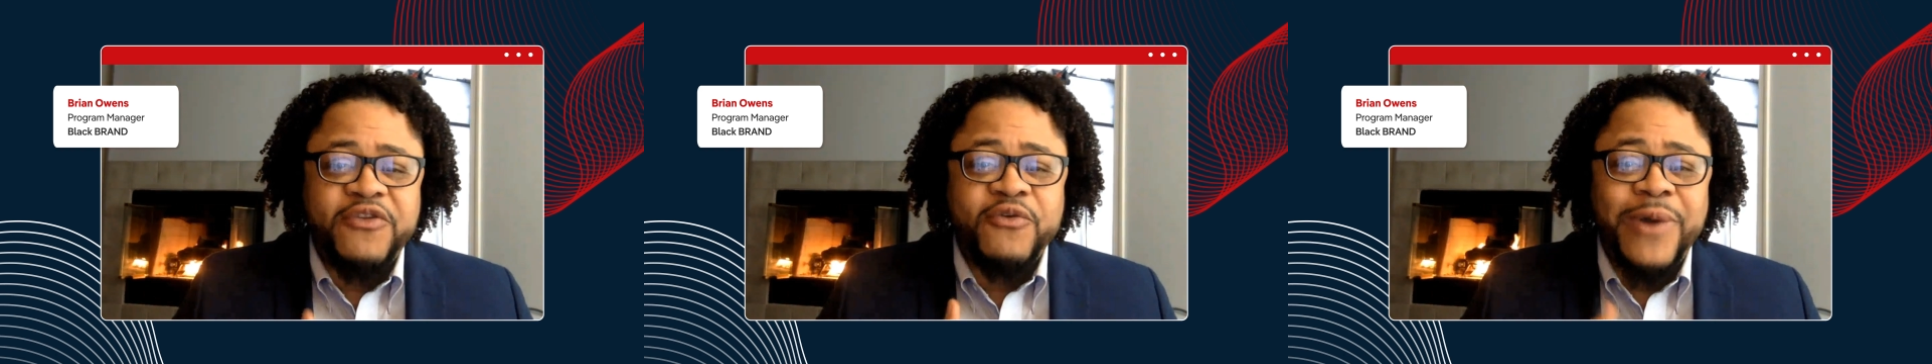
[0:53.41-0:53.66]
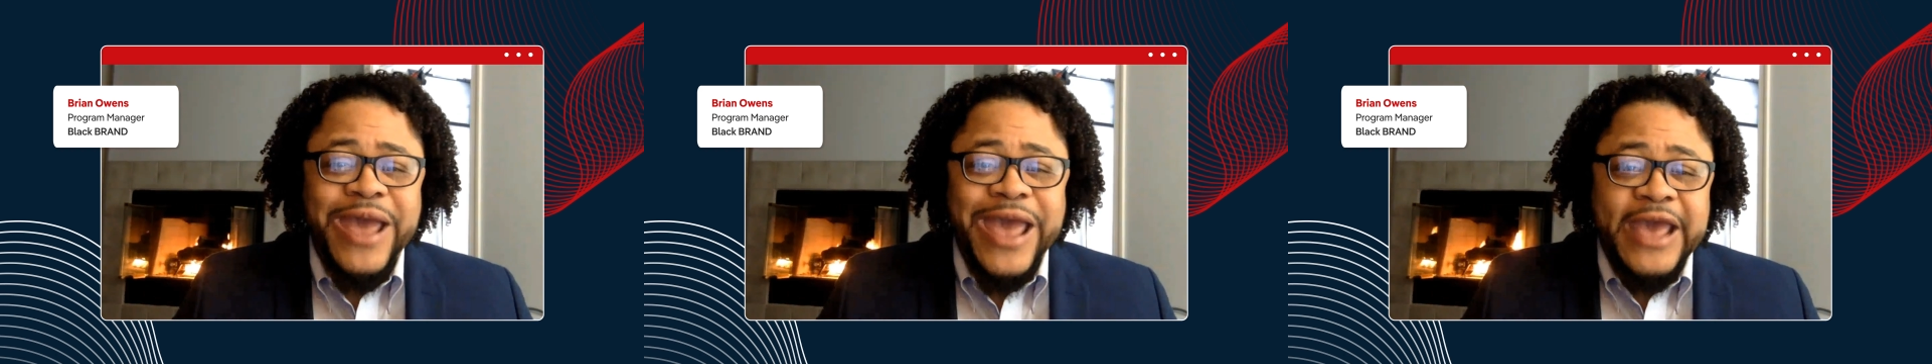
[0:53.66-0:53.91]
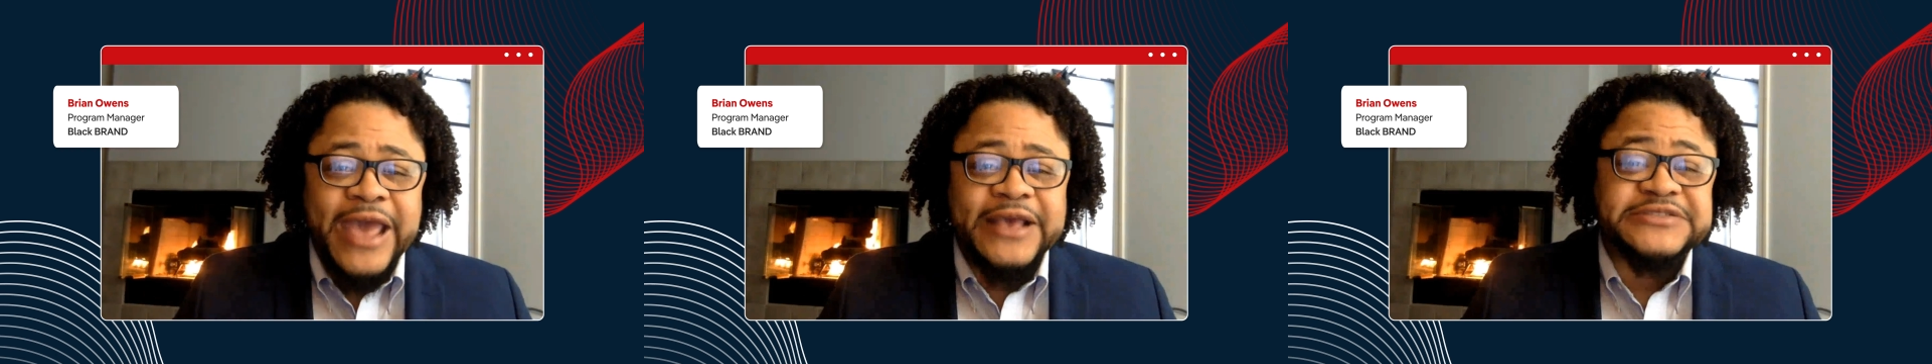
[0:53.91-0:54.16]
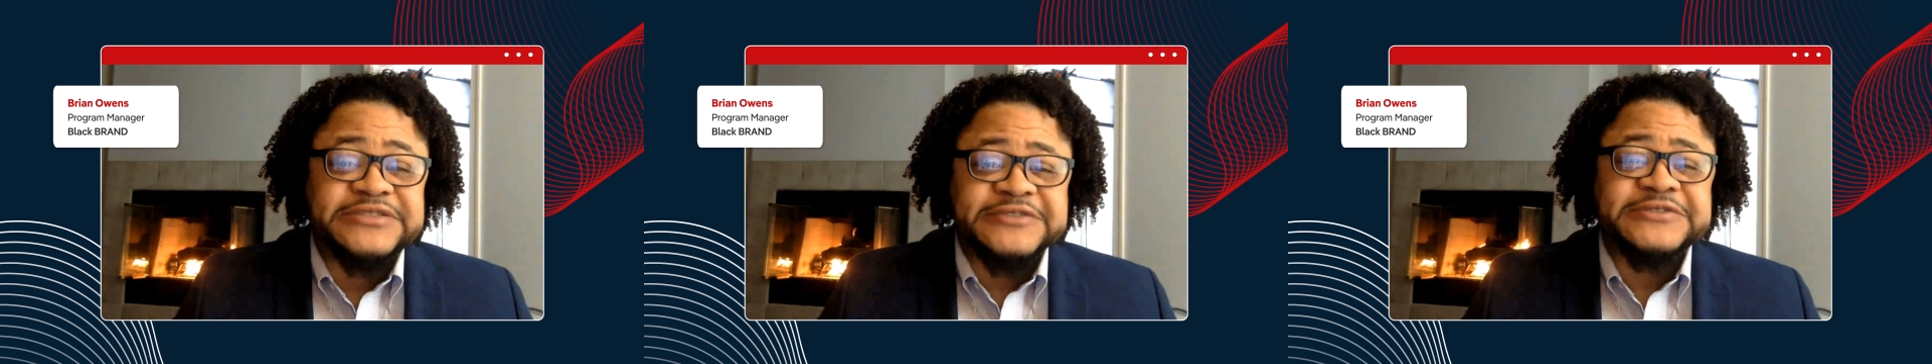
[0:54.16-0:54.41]
to
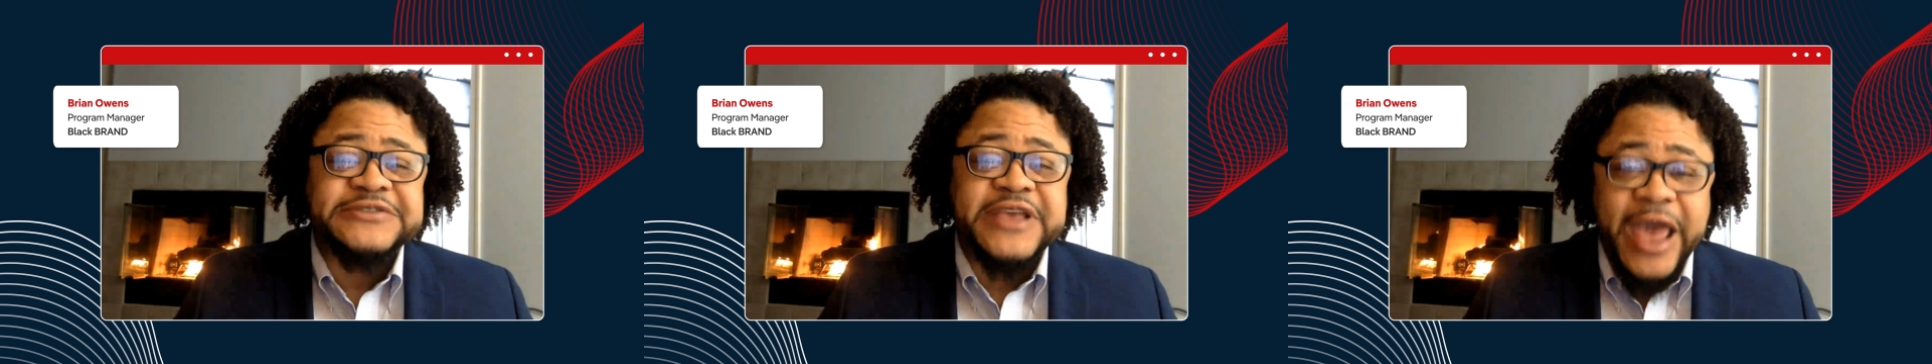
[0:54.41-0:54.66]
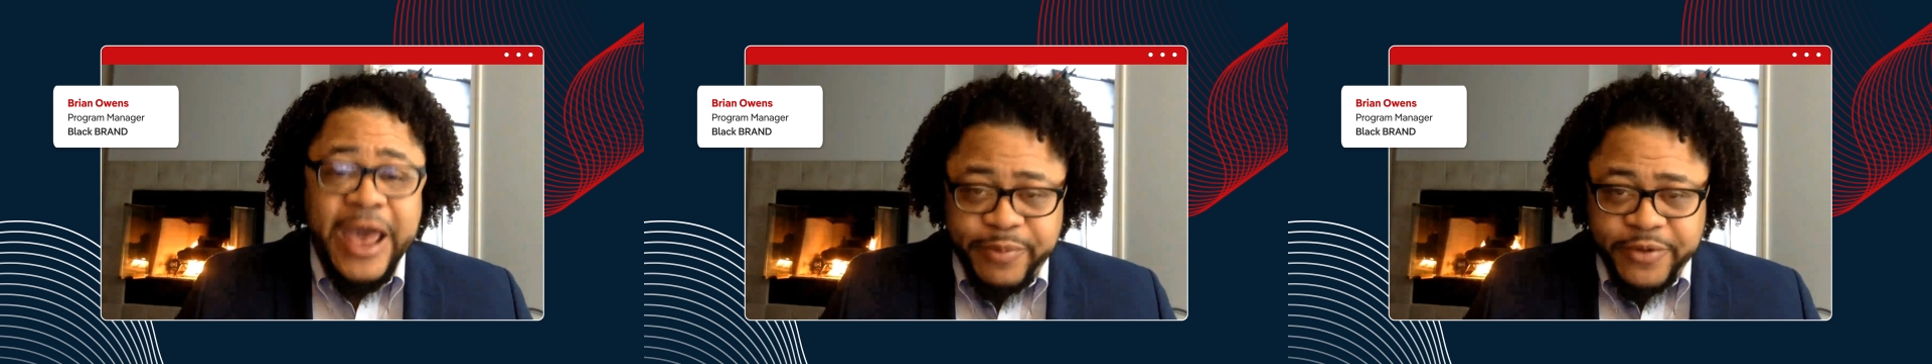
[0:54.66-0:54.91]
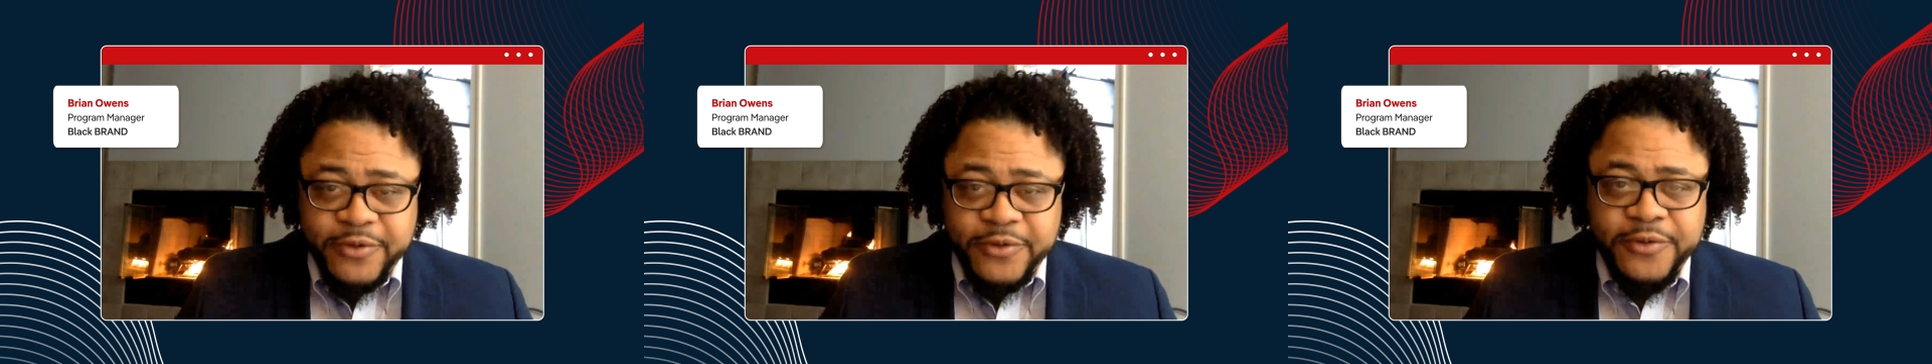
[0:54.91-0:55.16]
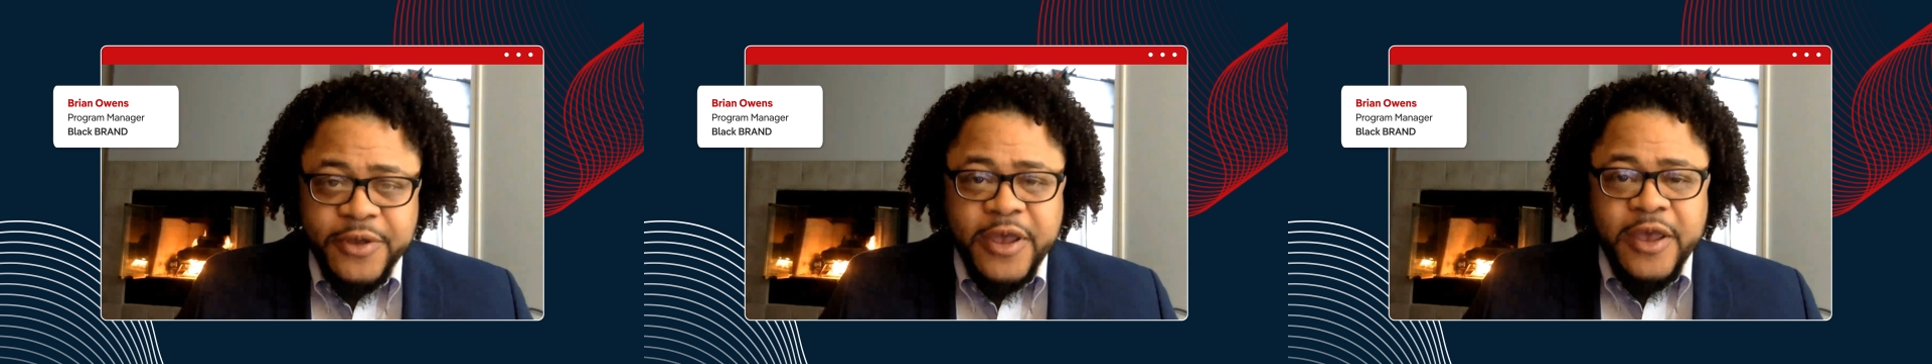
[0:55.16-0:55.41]
access capital.